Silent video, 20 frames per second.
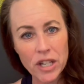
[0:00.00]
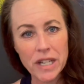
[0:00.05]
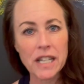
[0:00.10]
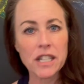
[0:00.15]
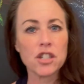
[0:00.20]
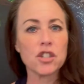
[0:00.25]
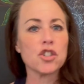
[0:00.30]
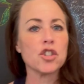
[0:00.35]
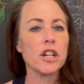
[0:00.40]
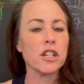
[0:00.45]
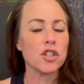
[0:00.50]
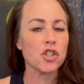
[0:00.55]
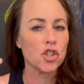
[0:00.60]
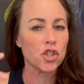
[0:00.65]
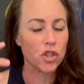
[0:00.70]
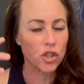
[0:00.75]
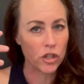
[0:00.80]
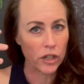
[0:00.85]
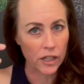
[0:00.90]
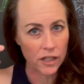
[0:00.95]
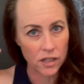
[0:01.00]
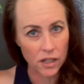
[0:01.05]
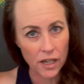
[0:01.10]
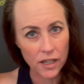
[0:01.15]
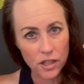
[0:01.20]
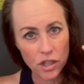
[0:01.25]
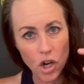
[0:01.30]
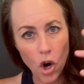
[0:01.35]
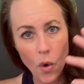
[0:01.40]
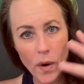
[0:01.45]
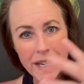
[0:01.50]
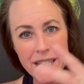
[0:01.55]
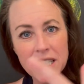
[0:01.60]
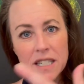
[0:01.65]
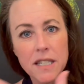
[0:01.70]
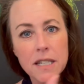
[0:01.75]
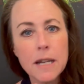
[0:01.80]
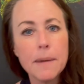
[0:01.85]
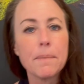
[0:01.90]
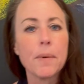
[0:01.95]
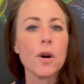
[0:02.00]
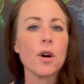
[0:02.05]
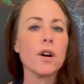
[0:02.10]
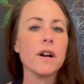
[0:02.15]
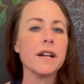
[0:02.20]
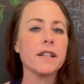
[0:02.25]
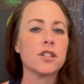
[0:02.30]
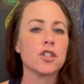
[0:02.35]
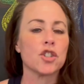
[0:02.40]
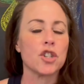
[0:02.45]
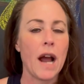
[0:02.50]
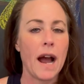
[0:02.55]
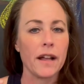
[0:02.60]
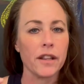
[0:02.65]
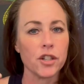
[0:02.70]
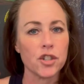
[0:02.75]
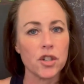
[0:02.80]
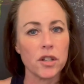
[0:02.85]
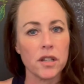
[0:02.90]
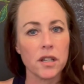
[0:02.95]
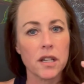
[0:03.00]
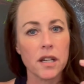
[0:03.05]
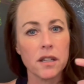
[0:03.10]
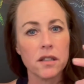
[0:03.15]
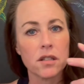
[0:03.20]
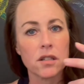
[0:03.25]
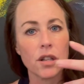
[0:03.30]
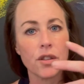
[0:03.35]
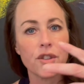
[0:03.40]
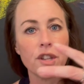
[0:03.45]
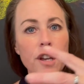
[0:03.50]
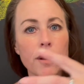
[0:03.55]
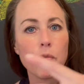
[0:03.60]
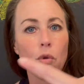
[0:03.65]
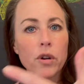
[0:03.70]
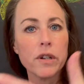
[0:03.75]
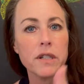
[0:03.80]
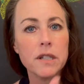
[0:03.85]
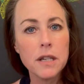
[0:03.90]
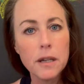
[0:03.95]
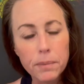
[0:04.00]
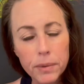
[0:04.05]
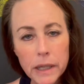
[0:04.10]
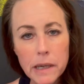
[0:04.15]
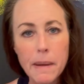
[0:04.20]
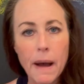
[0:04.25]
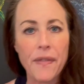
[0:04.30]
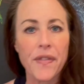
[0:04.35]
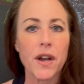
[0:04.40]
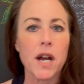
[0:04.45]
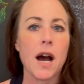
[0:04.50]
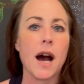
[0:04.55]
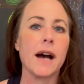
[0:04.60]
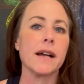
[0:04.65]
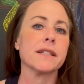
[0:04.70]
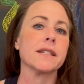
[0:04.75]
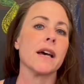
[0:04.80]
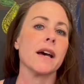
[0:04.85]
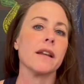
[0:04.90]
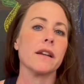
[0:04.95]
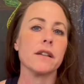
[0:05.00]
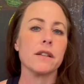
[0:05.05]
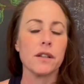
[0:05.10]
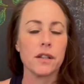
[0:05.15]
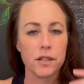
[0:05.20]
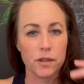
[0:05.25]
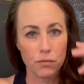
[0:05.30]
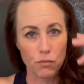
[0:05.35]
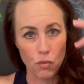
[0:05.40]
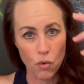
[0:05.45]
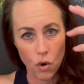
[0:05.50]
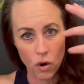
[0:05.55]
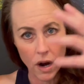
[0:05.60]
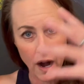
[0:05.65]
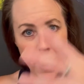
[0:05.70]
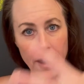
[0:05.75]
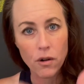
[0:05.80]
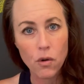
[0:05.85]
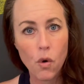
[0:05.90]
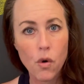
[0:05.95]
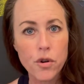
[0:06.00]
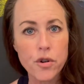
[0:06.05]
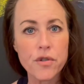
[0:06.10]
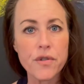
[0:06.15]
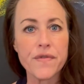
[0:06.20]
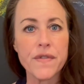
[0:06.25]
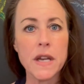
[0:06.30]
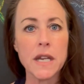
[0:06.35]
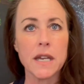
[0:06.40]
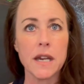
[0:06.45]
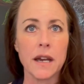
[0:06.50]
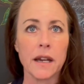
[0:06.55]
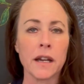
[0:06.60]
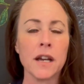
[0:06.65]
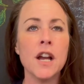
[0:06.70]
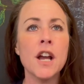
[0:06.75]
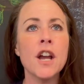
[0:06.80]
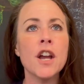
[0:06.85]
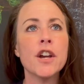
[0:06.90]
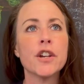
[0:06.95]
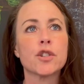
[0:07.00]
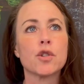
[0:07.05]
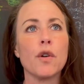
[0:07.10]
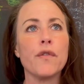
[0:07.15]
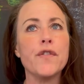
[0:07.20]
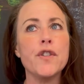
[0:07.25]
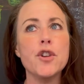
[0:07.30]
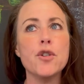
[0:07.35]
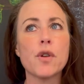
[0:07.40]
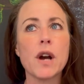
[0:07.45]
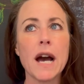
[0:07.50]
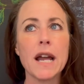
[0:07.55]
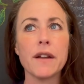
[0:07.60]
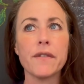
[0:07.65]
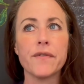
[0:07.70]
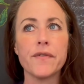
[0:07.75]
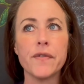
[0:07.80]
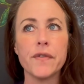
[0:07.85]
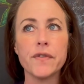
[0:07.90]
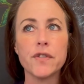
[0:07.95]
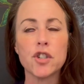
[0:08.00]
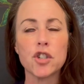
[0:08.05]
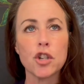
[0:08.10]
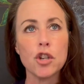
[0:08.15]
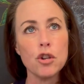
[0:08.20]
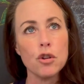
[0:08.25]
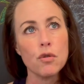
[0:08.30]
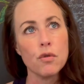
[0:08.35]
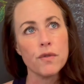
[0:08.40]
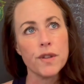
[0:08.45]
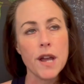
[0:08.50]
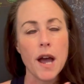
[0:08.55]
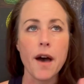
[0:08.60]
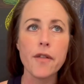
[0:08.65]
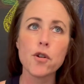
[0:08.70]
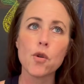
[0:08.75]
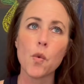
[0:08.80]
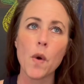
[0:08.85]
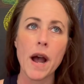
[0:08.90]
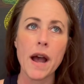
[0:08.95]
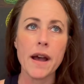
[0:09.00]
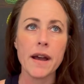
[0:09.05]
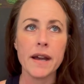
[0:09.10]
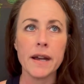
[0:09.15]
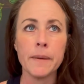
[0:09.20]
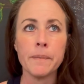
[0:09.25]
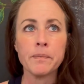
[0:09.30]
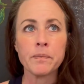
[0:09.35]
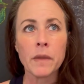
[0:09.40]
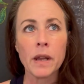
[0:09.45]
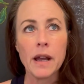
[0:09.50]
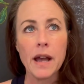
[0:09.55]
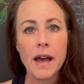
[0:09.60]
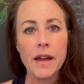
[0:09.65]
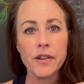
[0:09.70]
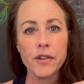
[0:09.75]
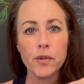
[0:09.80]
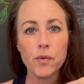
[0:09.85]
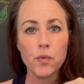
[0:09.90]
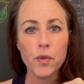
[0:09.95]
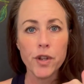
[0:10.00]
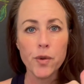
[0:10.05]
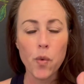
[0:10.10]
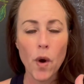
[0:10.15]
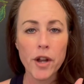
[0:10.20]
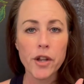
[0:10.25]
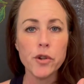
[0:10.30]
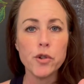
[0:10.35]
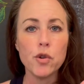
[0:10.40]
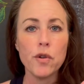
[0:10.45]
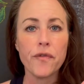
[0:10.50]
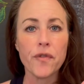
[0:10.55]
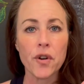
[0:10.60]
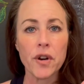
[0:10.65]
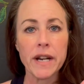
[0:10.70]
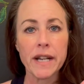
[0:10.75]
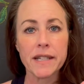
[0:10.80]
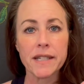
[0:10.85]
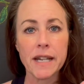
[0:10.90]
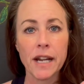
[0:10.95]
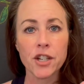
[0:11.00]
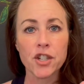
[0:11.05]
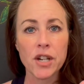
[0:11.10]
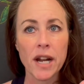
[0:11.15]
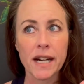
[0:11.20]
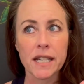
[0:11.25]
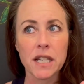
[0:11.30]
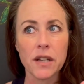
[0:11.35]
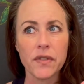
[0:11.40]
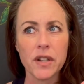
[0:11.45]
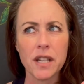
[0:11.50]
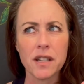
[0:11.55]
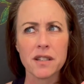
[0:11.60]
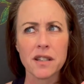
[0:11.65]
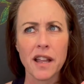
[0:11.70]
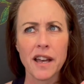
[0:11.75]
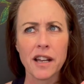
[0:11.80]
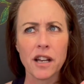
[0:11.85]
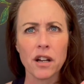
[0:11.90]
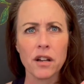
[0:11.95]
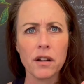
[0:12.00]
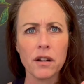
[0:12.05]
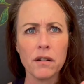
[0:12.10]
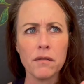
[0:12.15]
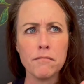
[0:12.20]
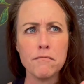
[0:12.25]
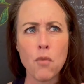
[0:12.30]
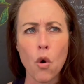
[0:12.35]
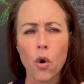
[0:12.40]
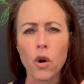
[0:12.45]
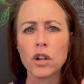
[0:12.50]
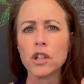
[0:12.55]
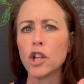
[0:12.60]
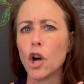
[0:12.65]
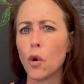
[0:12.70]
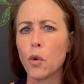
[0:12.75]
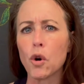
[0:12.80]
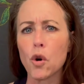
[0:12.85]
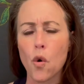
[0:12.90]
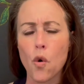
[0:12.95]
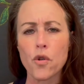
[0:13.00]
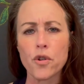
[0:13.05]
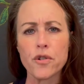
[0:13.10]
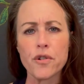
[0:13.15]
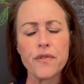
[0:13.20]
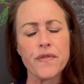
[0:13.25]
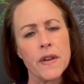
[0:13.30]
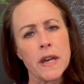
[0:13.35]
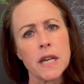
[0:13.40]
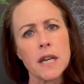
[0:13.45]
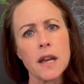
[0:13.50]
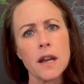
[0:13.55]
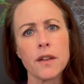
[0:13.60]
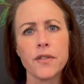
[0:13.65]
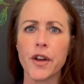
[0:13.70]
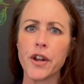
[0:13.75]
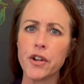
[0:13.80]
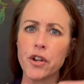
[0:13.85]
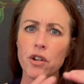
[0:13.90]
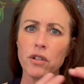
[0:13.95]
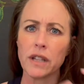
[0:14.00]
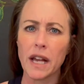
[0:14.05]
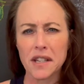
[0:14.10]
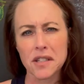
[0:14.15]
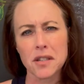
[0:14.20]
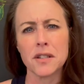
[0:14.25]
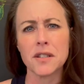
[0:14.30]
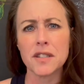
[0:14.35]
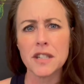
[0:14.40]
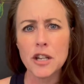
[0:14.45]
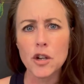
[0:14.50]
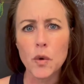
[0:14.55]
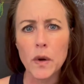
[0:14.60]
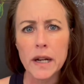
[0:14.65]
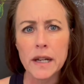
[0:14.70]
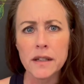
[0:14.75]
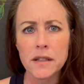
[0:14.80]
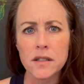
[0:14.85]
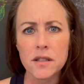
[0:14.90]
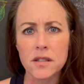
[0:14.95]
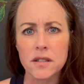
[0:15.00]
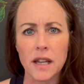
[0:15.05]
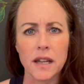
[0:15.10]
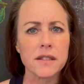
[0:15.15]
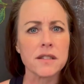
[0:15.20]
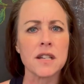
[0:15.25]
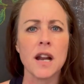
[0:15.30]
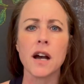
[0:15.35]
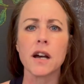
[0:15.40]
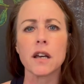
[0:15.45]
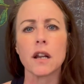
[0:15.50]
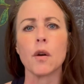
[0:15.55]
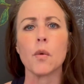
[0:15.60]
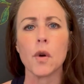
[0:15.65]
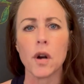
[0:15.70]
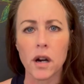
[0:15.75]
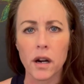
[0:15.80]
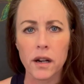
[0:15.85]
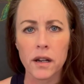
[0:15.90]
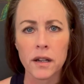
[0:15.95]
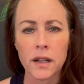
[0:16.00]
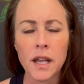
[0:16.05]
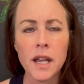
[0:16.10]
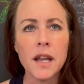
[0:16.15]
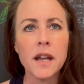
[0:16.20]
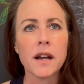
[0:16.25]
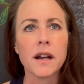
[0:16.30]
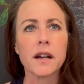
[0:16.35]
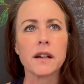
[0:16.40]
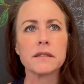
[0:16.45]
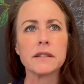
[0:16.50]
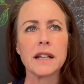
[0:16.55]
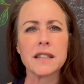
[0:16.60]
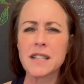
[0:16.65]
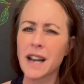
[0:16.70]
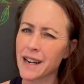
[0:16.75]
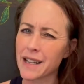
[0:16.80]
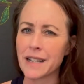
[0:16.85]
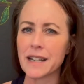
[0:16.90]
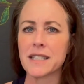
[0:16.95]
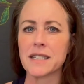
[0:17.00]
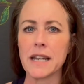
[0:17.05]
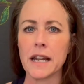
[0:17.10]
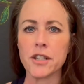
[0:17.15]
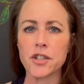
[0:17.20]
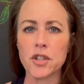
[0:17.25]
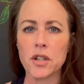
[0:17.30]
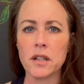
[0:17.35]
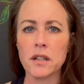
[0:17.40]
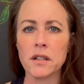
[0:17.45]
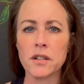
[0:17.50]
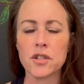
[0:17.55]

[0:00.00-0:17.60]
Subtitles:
It's going deeper. It's challenging the kids to think more deeply about the content. It's more higher order thinking. So if you kind of skew the other way, and what you do for an extension activity is like more lower order thinking than your lesson sequence, that's not going to work. That's not an extension.